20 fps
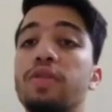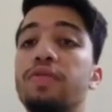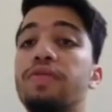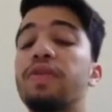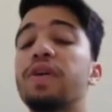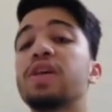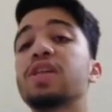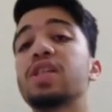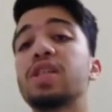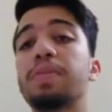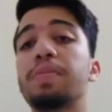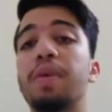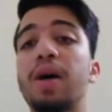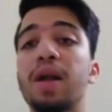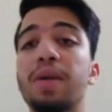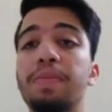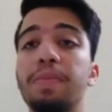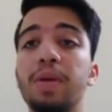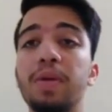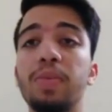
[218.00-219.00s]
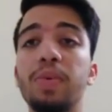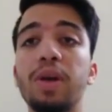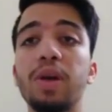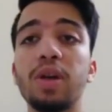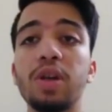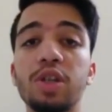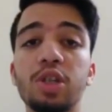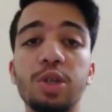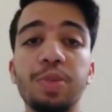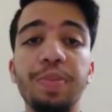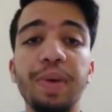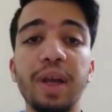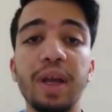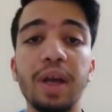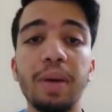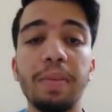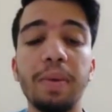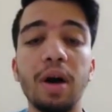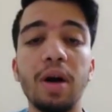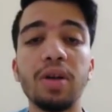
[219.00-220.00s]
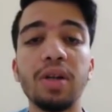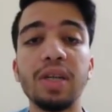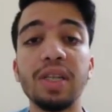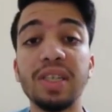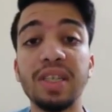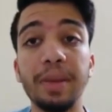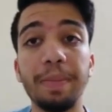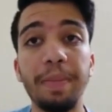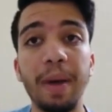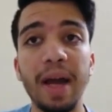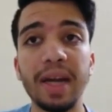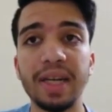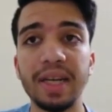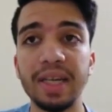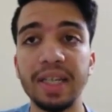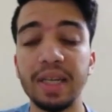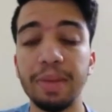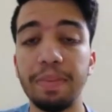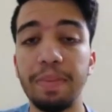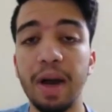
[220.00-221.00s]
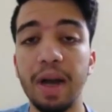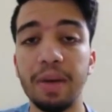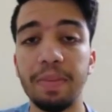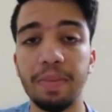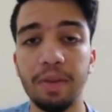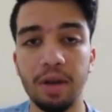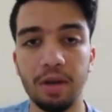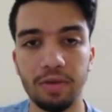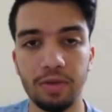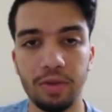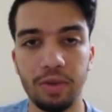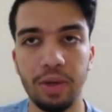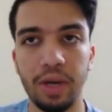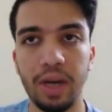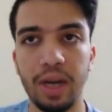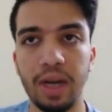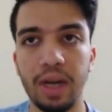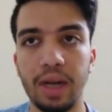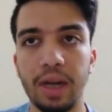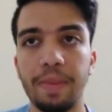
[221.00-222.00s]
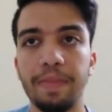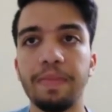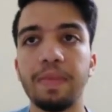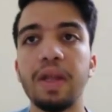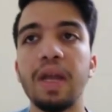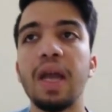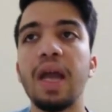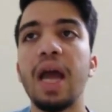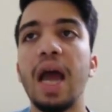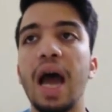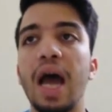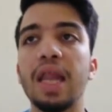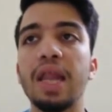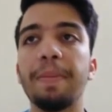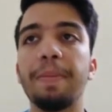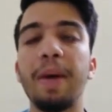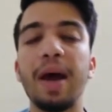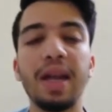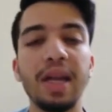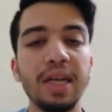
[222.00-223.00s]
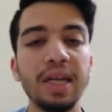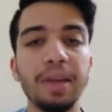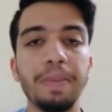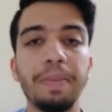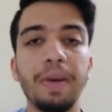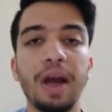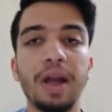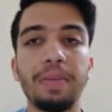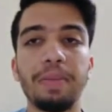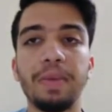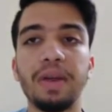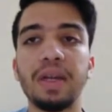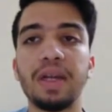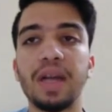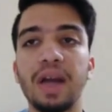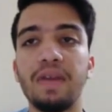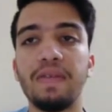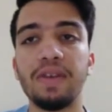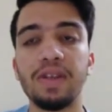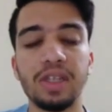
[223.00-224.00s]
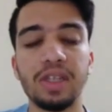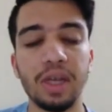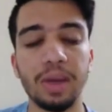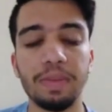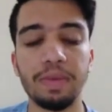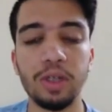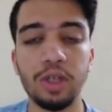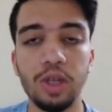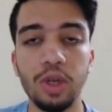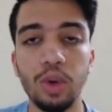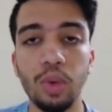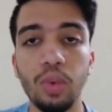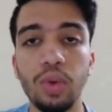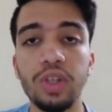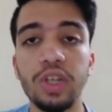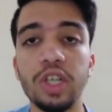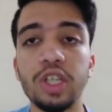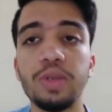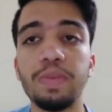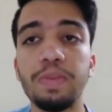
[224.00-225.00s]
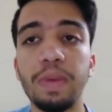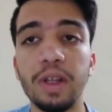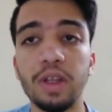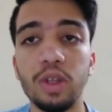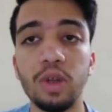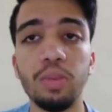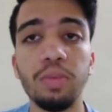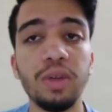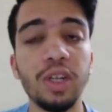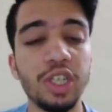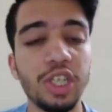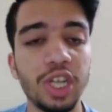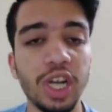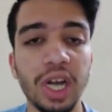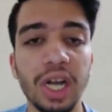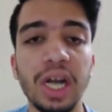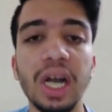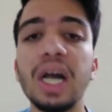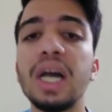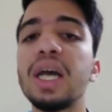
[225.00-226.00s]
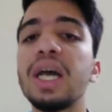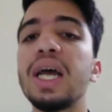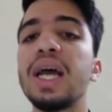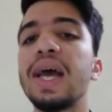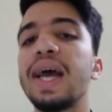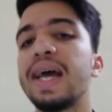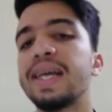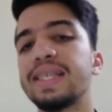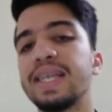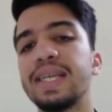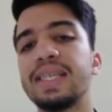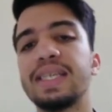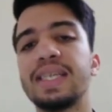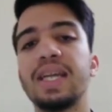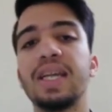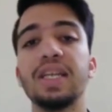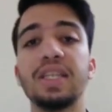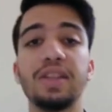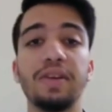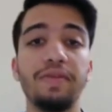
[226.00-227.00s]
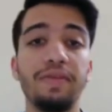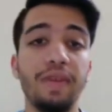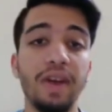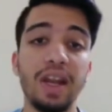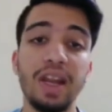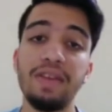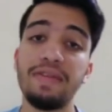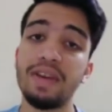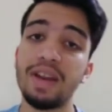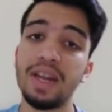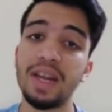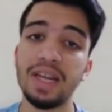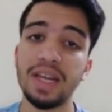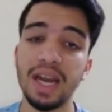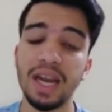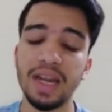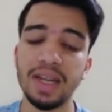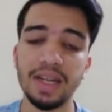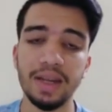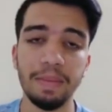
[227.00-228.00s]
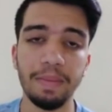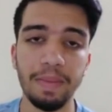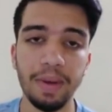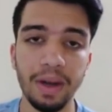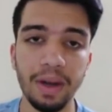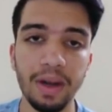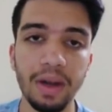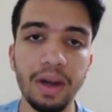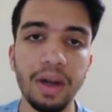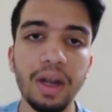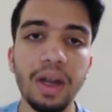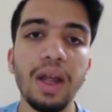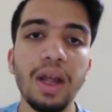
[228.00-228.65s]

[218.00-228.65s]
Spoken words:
the first department we're going to speak about is the batting department of Sri Lanka. And the batting department covers up 2, which is 5thumpire Shanaka. As I said, he's a very talented player